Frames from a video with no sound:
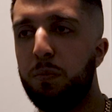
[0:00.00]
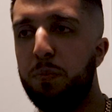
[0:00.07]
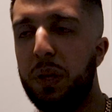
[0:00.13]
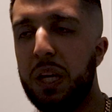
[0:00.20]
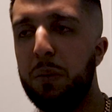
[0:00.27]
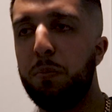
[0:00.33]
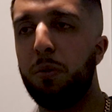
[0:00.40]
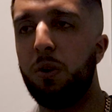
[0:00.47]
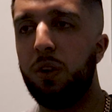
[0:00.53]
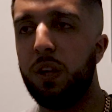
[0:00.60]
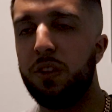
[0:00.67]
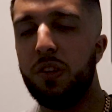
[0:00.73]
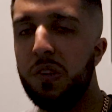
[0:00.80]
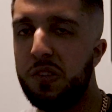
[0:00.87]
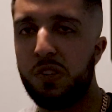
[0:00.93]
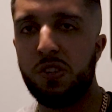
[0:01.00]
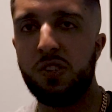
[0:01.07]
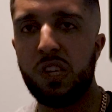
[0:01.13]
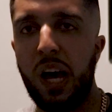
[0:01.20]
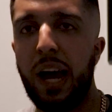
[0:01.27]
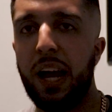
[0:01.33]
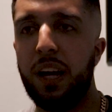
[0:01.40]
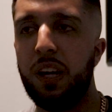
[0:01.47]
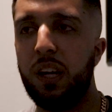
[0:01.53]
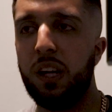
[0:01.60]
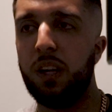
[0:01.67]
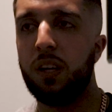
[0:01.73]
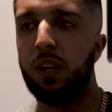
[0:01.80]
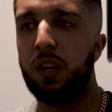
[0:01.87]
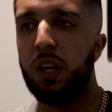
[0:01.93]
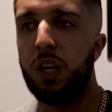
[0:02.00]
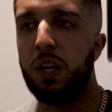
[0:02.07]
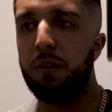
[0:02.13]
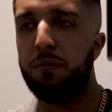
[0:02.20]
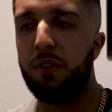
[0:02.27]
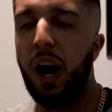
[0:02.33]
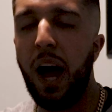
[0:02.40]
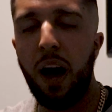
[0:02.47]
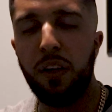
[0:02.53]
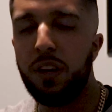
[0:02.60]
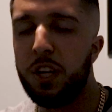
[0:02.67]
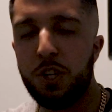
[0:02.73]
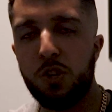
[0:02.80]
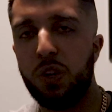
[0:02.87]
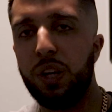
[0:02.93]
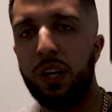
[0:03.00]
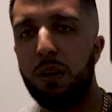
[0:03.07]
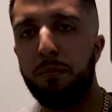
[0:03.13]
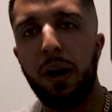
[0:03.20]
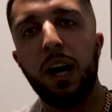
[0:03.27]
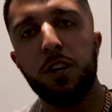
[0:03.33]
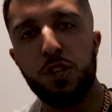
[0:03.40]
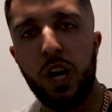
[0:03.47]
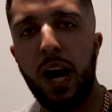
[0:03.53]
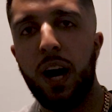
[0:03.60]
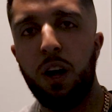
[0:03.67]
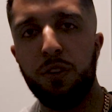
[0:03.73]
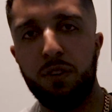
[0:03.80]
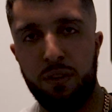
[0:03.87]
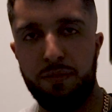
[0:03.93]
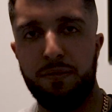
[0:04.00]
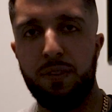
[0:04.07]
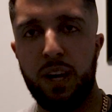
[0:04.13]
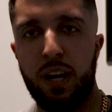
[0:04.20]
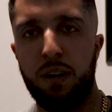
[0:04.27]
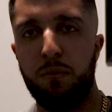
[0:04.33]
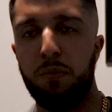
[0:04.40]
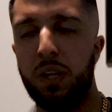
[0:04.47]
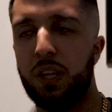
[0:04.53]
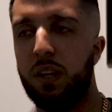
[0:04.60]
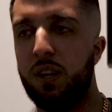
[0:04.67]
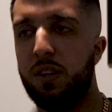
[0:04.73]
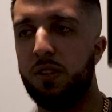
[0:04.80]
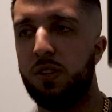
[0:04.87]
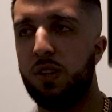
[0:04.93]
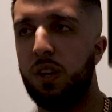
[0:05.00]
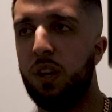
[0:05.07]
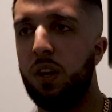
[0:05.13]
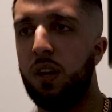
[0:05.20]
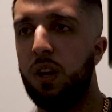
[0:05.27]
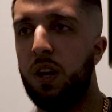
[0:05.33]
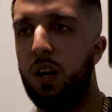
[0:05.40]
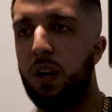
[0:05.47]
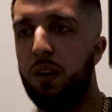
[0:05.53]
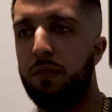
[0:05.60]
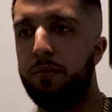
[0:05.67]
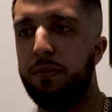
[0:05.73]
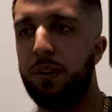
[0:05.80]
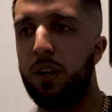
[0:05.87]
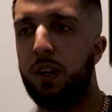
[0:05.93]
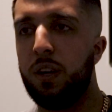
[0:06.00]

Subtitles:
people in this society for how they treated my childhood friend, because of